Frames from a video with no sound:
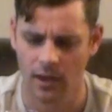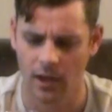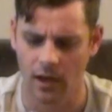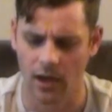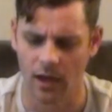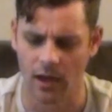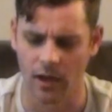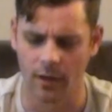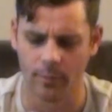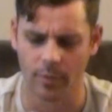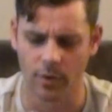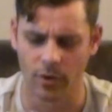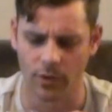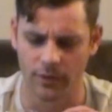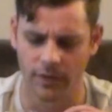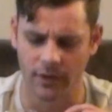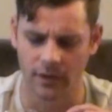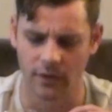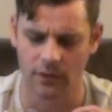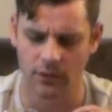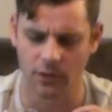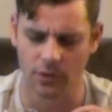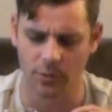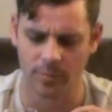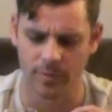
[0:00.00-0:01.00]
but only
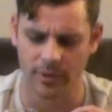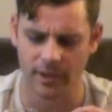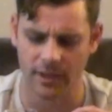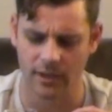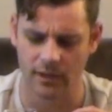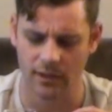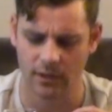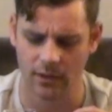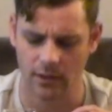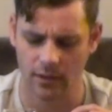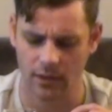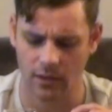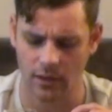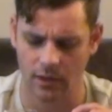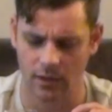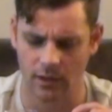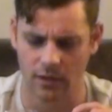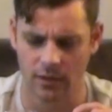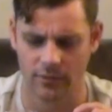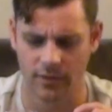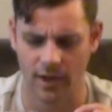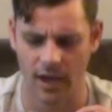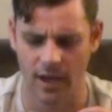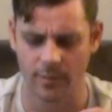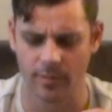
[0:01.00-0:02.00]
a little bit
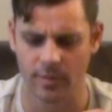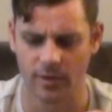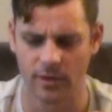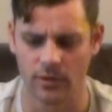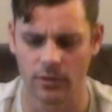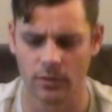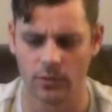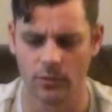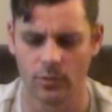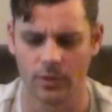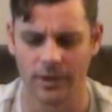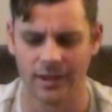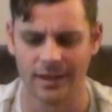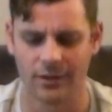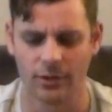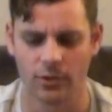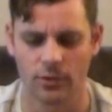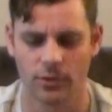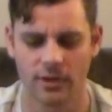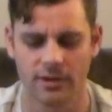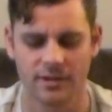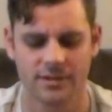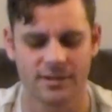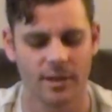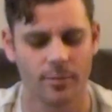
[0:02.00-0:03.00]
of IBU
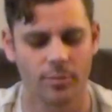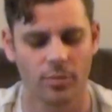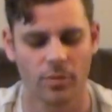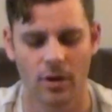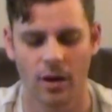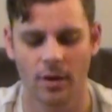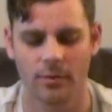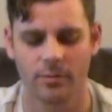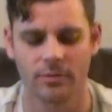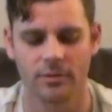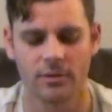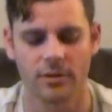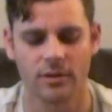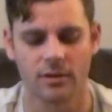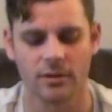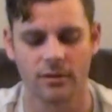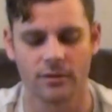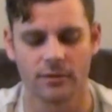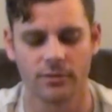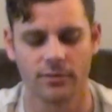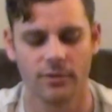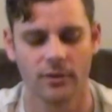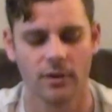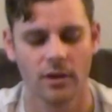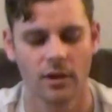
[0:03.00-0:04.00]
increase. They probably could
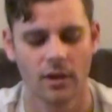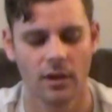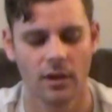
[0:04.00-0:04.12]
have